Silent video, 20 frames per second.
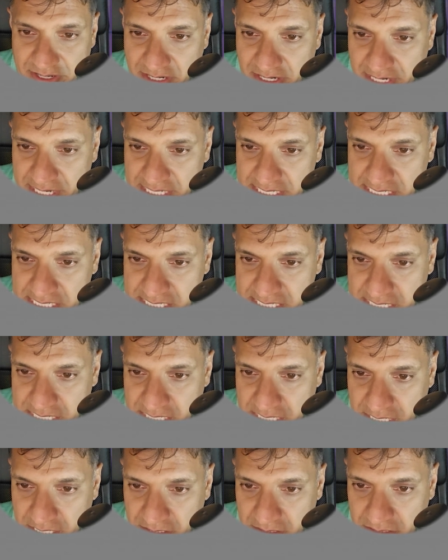nice
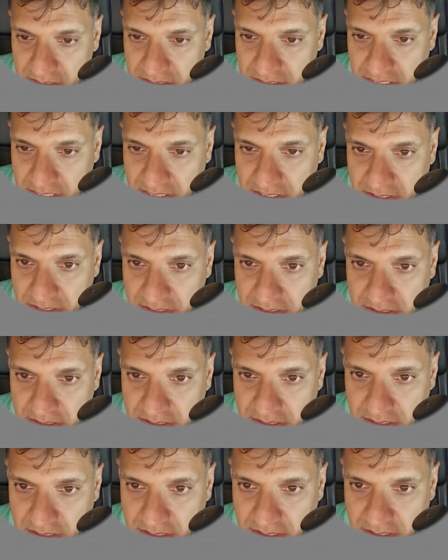color here,
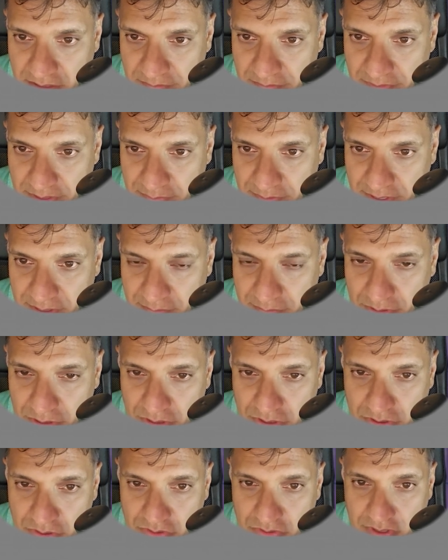maybe a
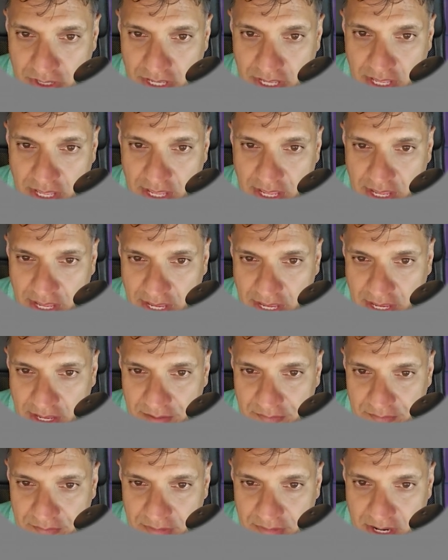blue,
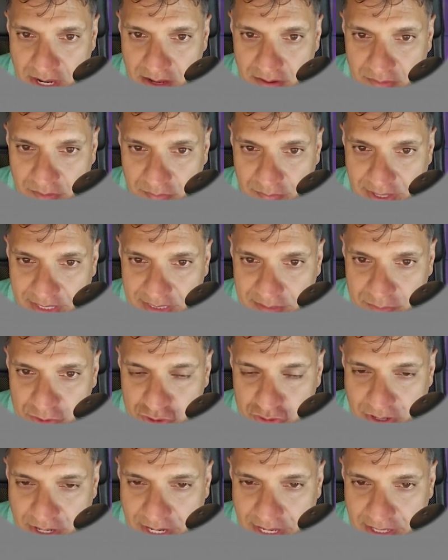and we'll make them
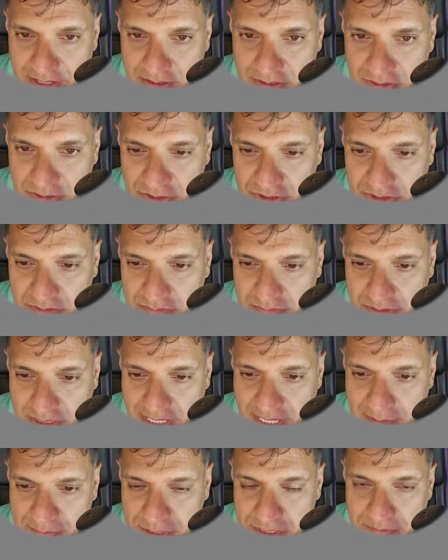triangles,
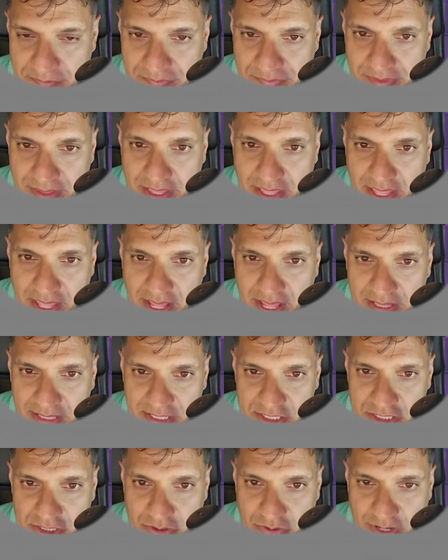perhaps. And
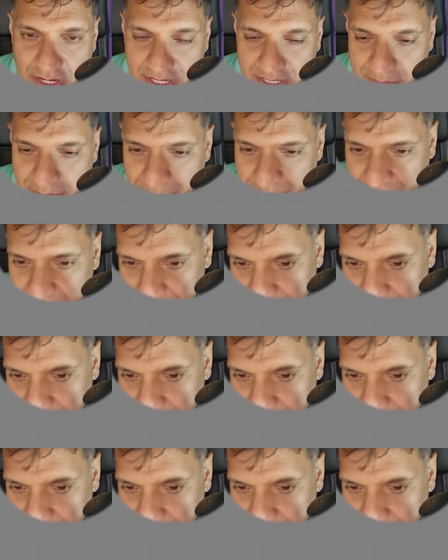let's go ahead and pick